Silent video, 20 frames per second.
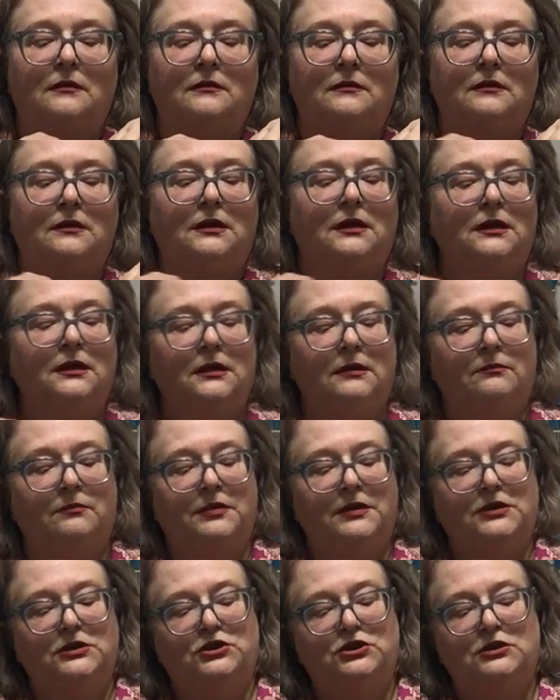Okay, and
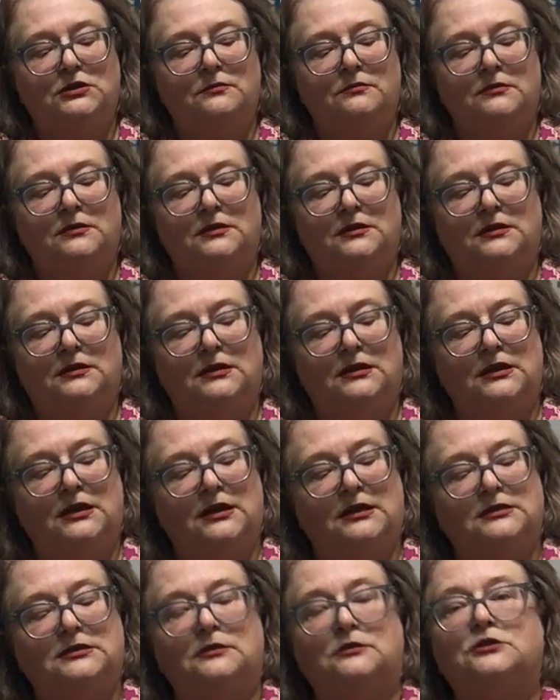pinch him, and then he
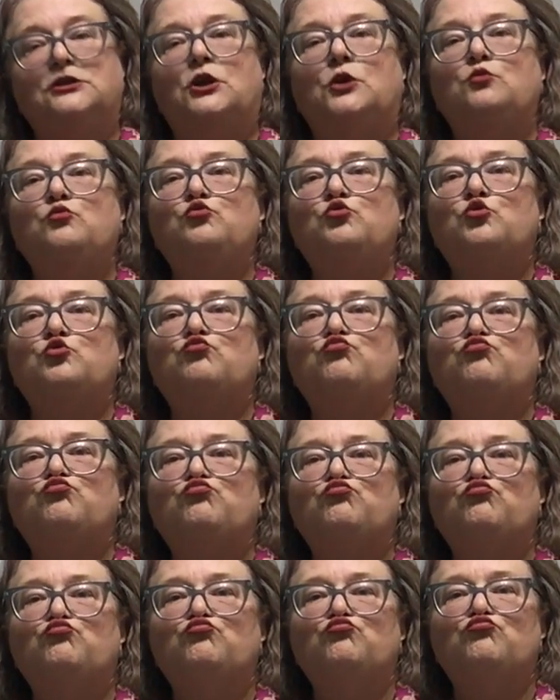has little toes.
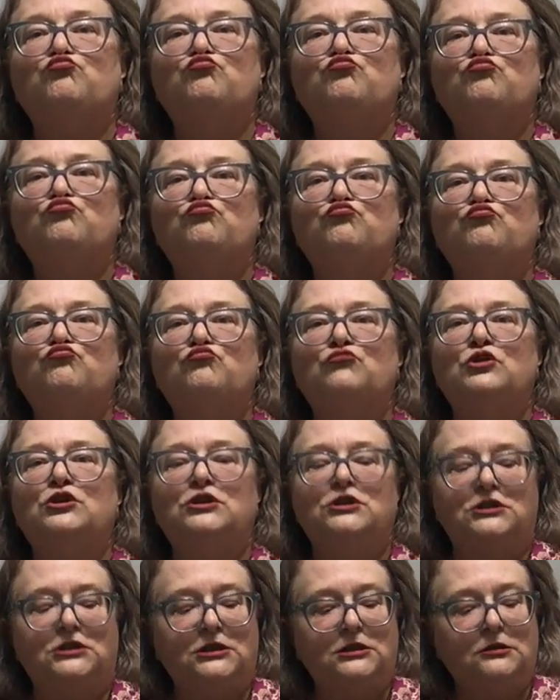You
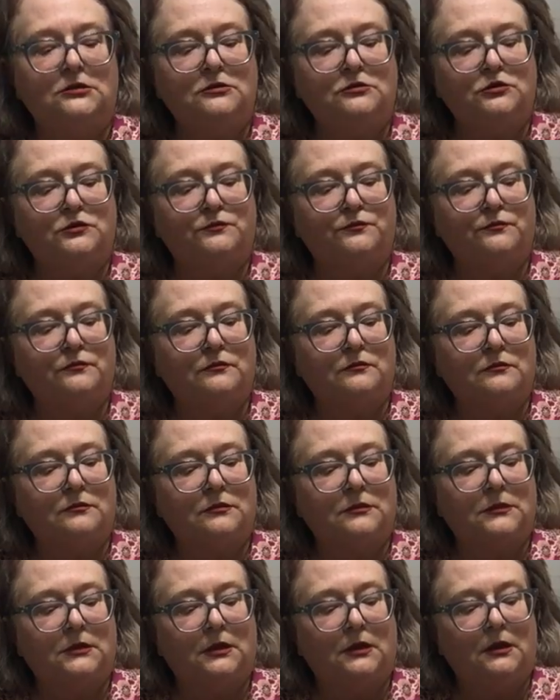see
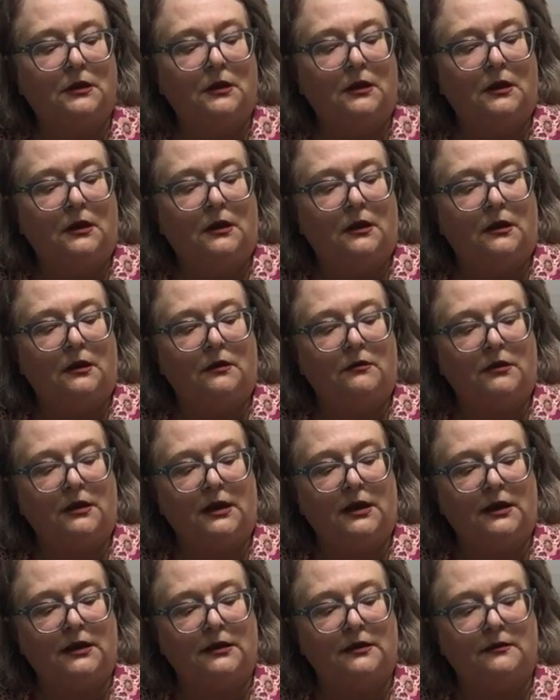those?
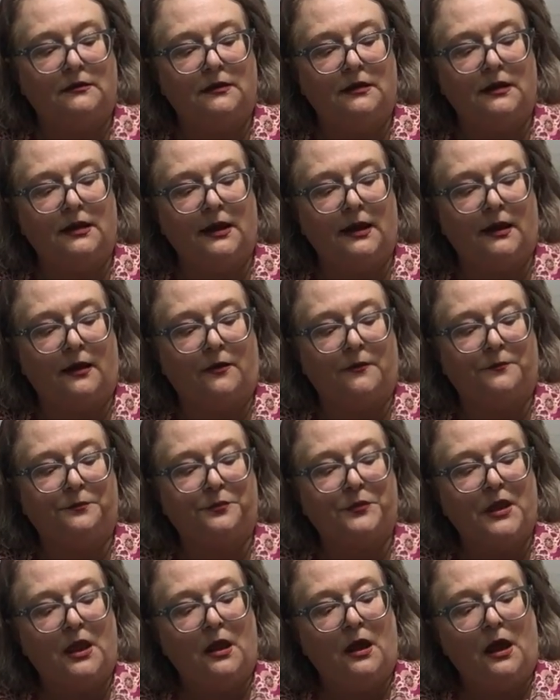Okay, now,
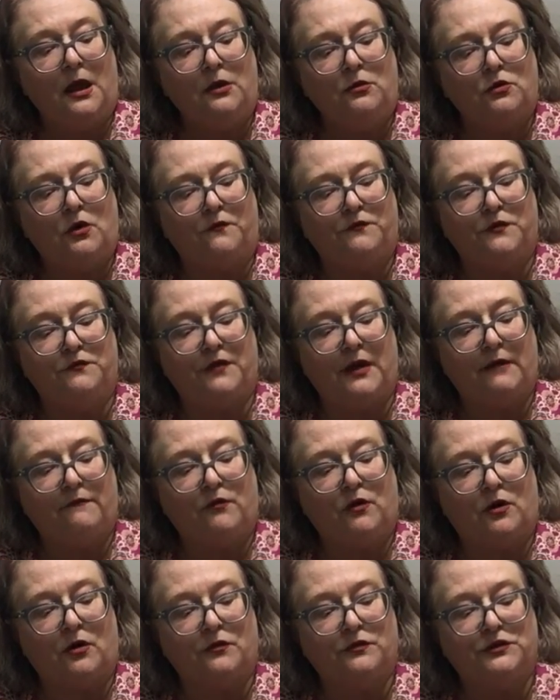I don't know if you've ever
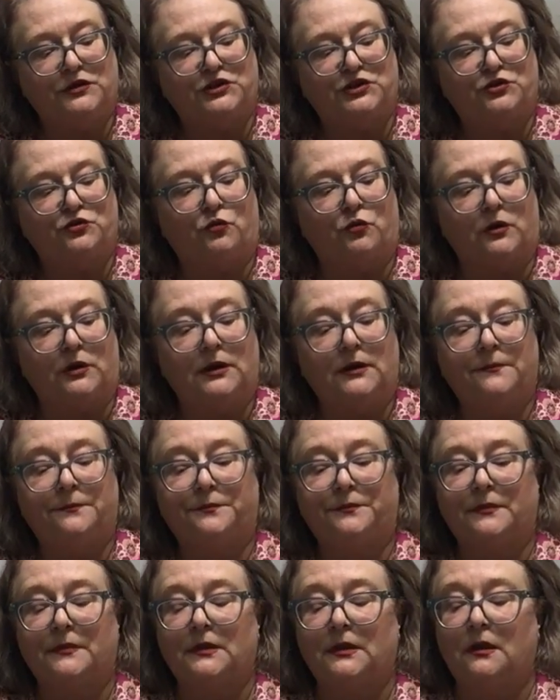heard the story
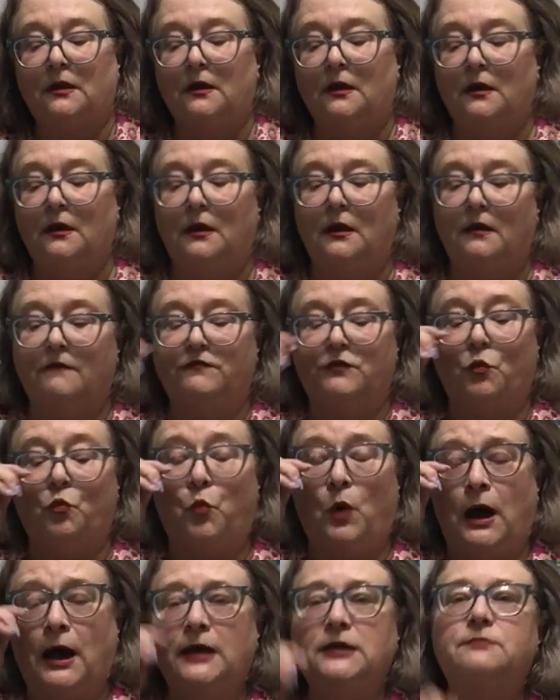of the
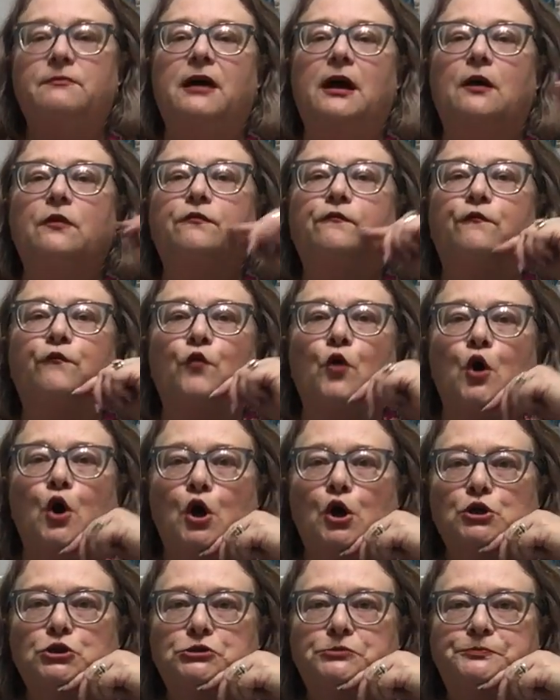wide-mouthed
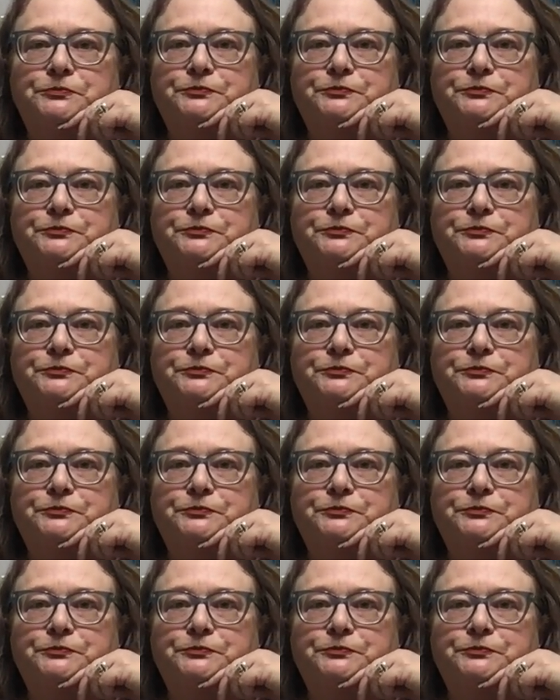frog,